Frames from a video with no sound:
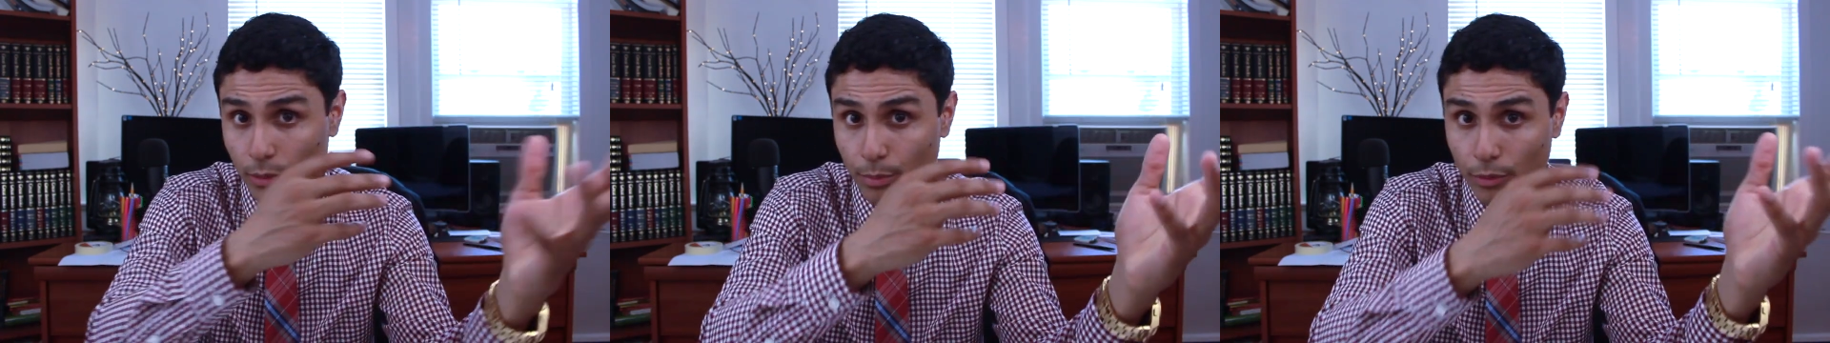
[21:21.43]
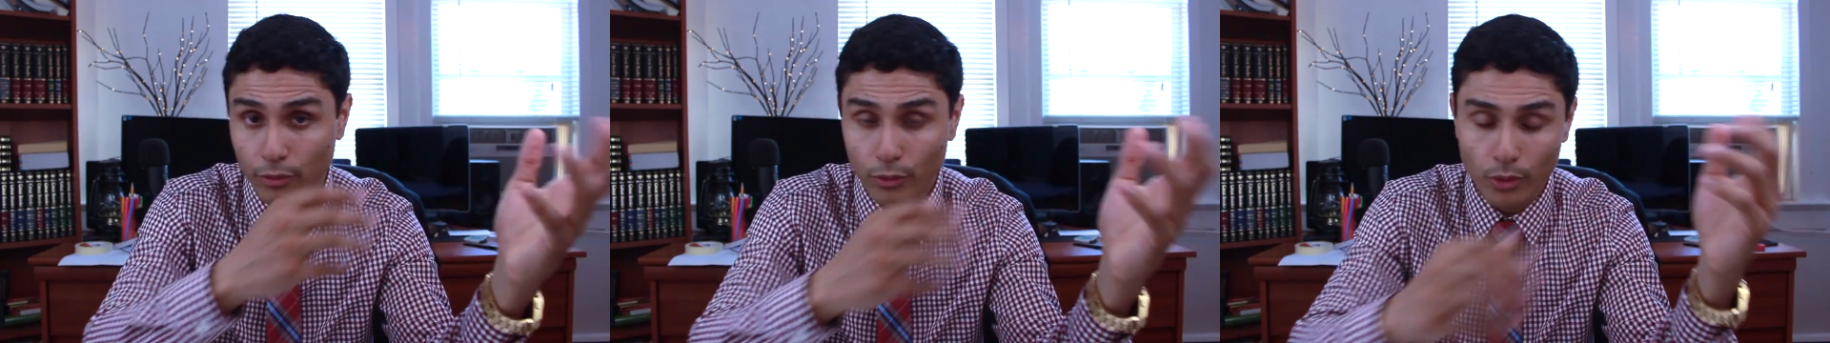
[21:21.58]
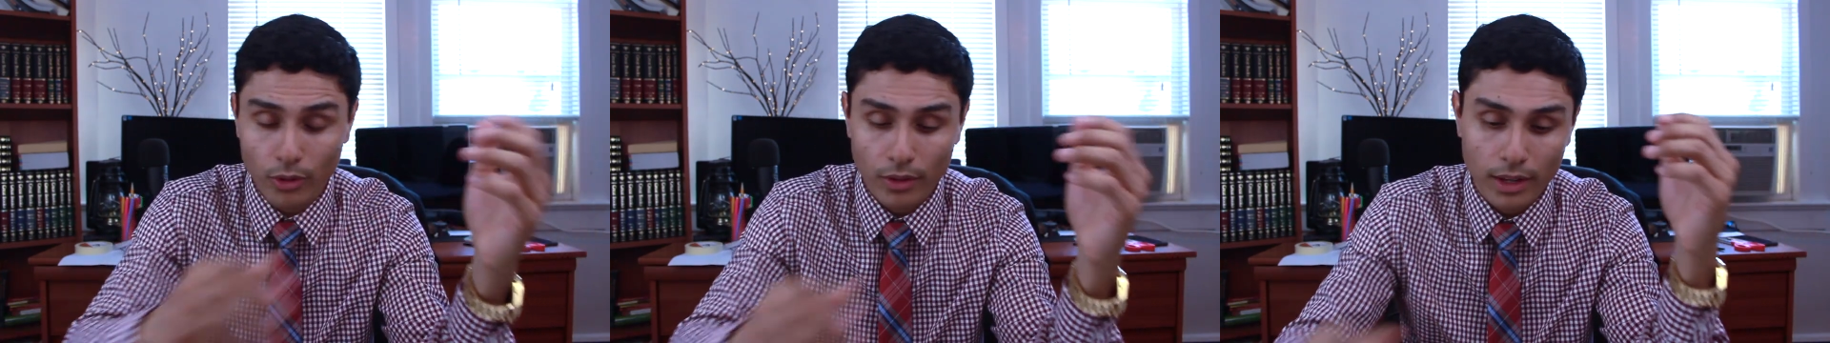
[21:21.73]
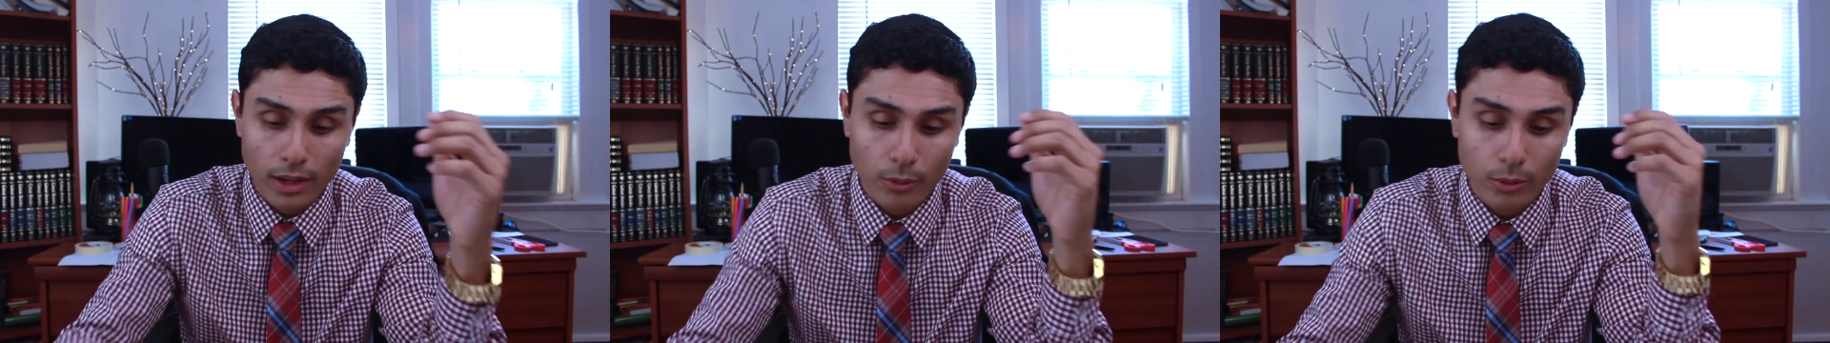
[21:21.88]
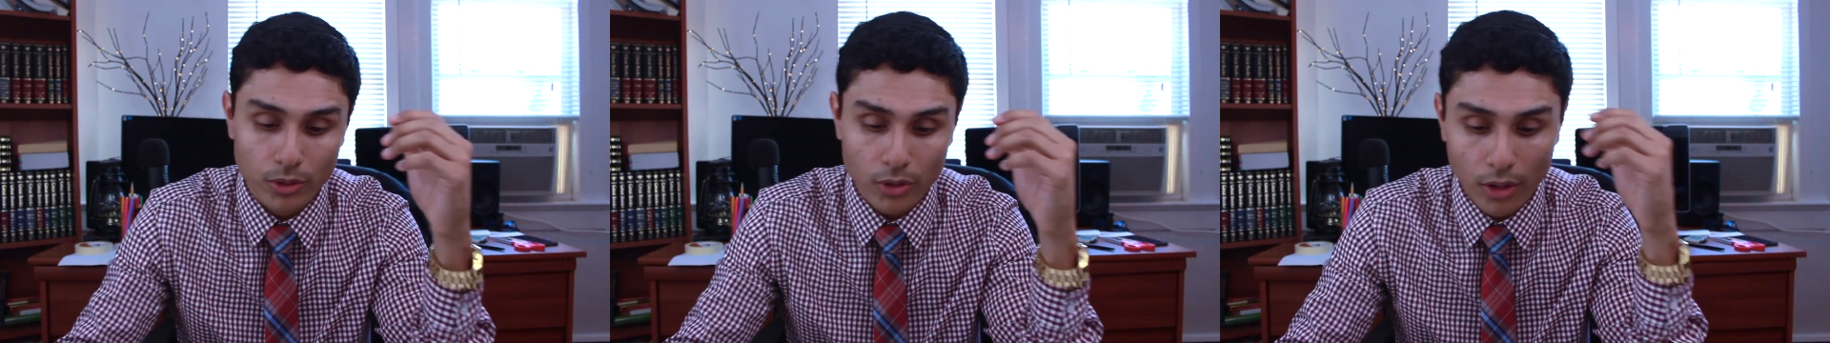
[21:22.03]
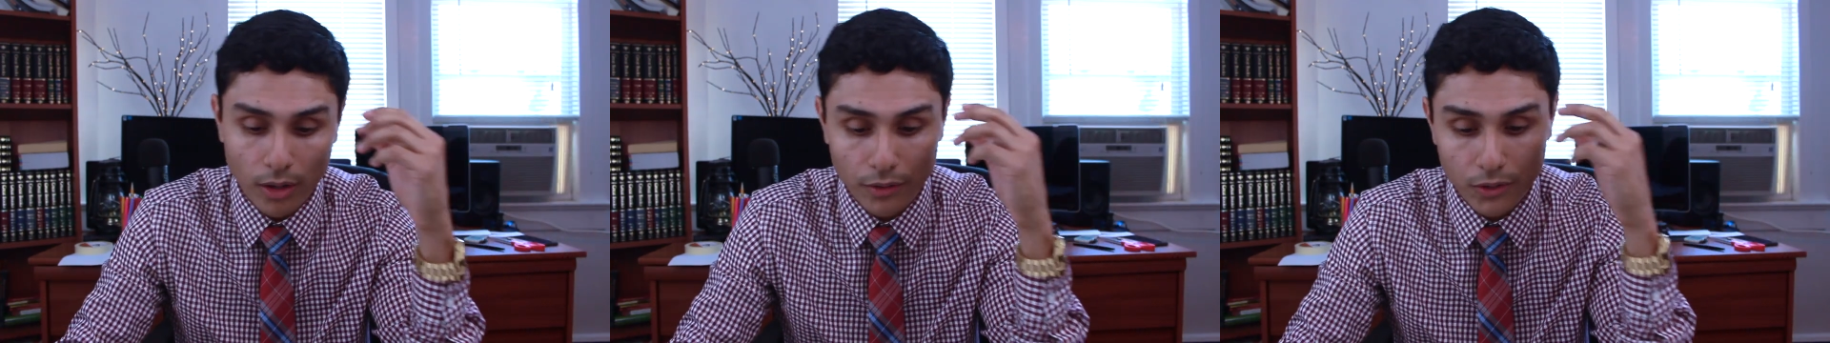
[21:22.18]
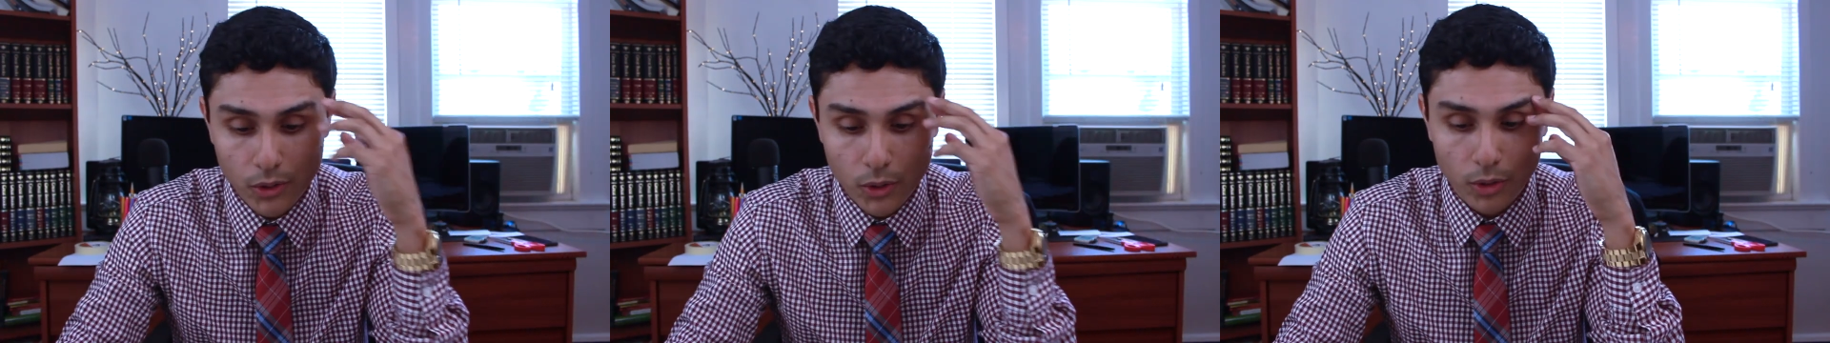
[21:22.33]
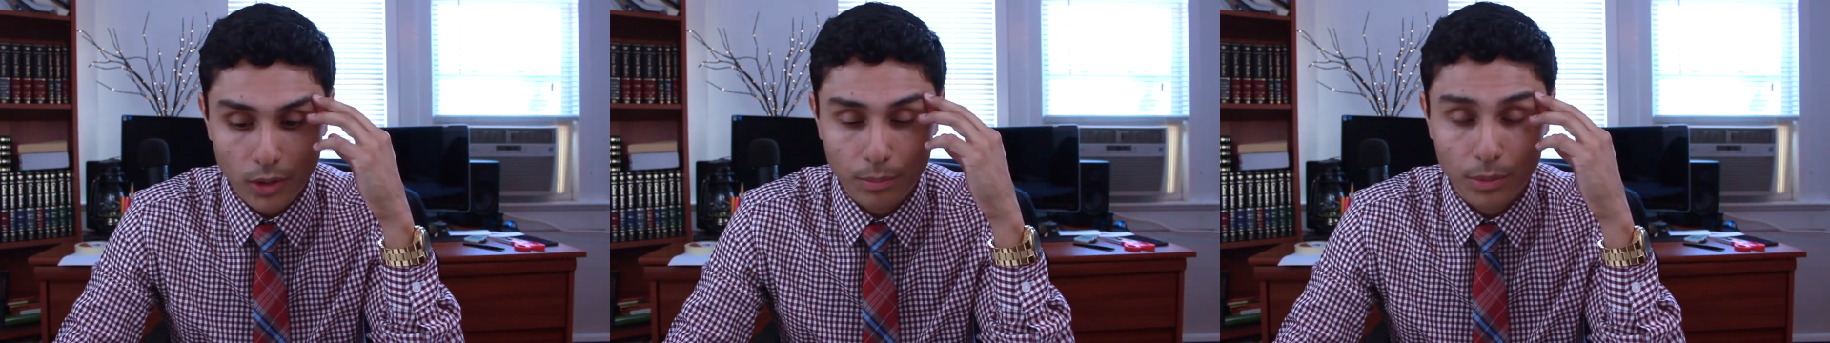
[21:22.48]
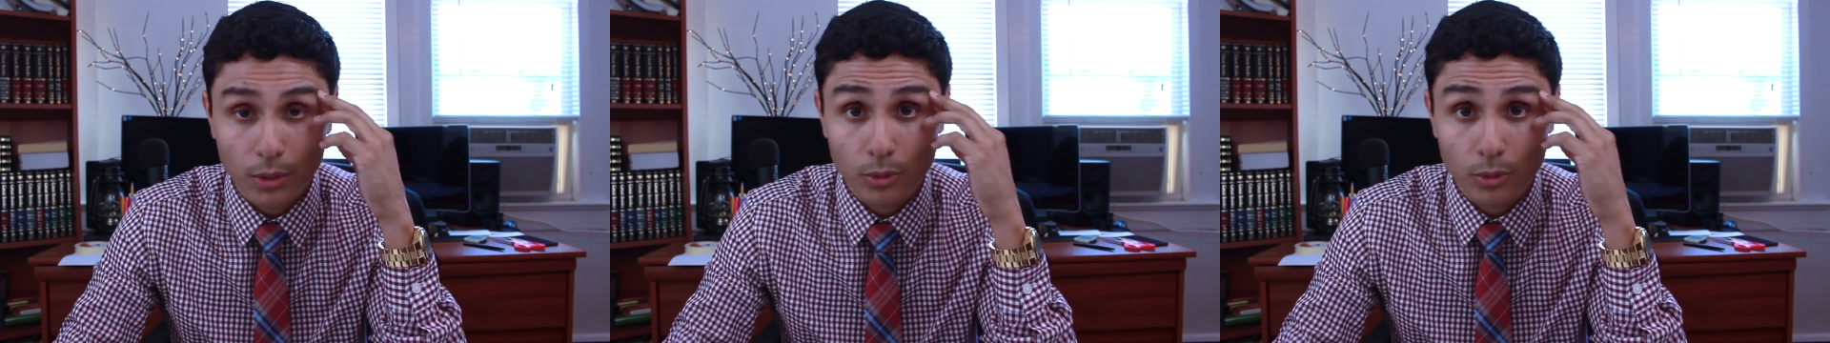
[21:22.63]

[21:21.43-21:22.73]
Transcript: before that was off script.